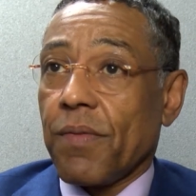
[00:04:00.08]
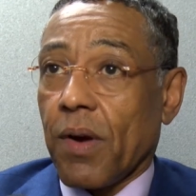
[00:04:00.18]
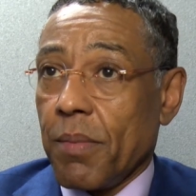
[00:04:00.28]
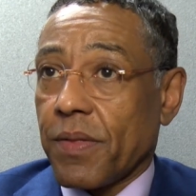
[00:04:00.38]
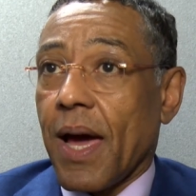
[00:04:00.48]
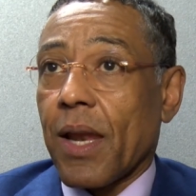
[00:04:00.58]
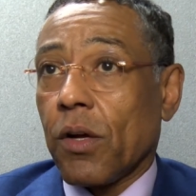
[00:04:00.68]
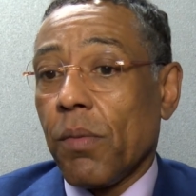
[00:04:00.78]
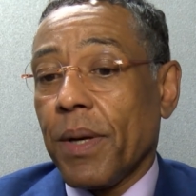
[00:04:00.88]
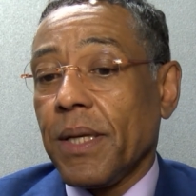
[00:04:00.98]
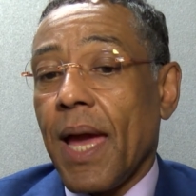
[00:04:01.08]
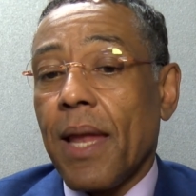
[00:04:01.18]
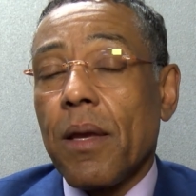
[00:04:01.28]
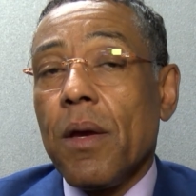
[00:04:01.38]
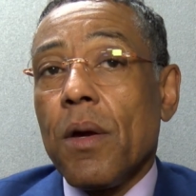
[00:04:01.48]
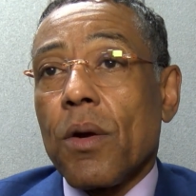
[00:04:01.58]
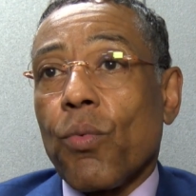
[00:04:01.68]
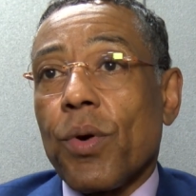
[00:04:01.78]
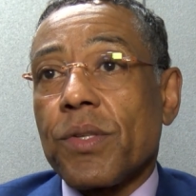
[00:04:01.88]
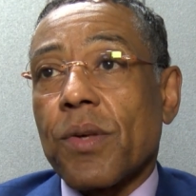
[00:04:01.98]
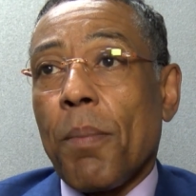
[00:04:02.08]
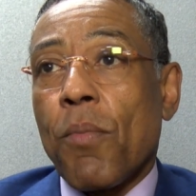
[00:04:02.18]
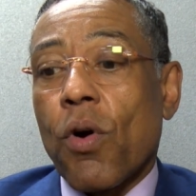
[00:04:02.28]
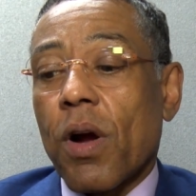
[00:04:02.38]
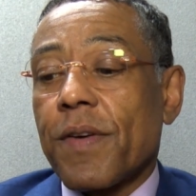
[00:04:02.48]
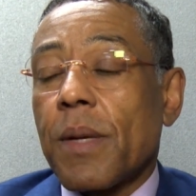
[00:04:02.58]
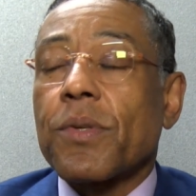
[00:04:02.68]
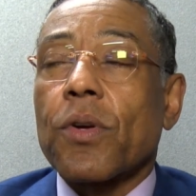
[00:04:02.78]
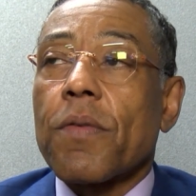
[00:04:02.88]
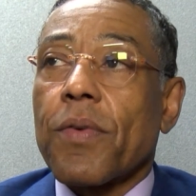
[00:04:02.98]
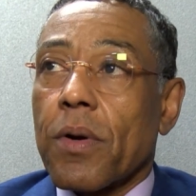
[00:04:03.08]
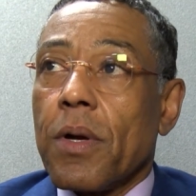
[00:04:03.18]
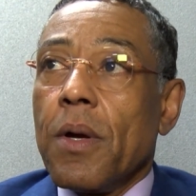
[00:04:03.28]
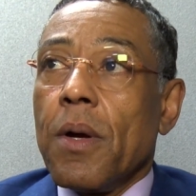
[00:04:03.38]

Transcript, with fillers: and very methodical, but yet was more of an observer.